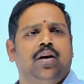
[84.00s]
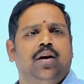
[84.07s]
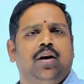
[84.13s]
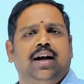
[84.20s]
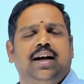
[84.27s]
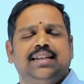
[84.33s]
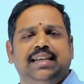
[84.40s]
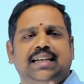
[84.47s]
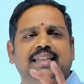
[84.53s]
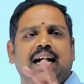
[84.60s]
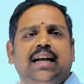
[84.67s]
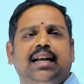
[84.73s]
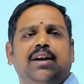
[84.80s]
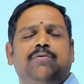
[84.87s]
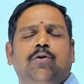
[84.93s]
It is
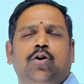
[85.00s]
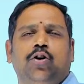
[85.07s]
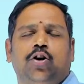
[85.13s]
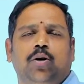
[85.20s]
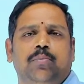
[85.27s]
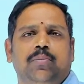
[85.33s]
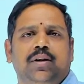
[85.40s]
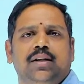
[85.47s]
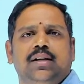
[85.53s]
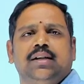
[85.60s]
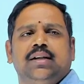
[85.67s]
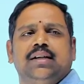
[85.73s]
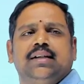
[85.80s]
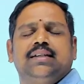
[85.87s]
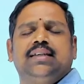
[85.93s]
exactly 4 cube.
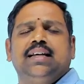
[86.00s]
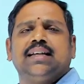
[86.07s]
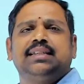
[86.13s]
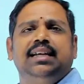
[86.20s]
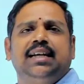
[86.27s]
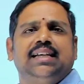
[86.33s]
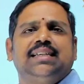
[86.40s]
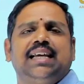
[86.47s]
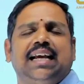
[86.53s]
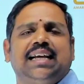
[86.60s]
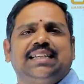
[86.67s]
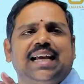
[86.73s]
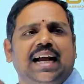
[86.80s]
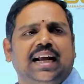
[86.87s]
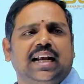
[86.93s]
Since it is
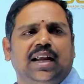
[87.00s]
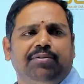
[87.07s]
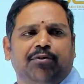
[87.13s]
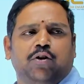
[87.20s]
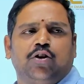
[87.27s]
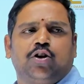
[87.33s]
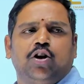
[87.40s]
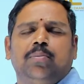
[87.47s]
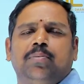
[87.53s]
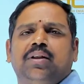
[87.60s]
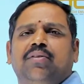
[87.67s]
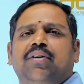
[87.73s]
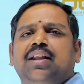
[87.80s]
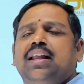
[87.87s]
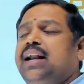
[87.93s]
exactly 4 cube, the
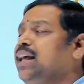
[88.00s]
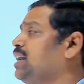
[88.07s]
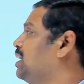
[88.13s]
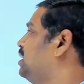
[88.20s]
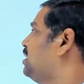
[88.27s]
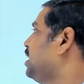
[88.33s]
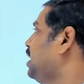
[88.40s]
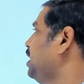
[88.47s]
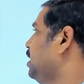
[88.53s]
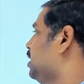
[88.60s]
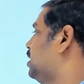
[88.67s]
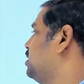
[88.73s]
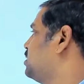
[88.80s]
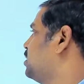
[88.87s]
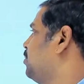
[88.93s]
one that I can tell
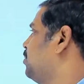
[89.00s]
is,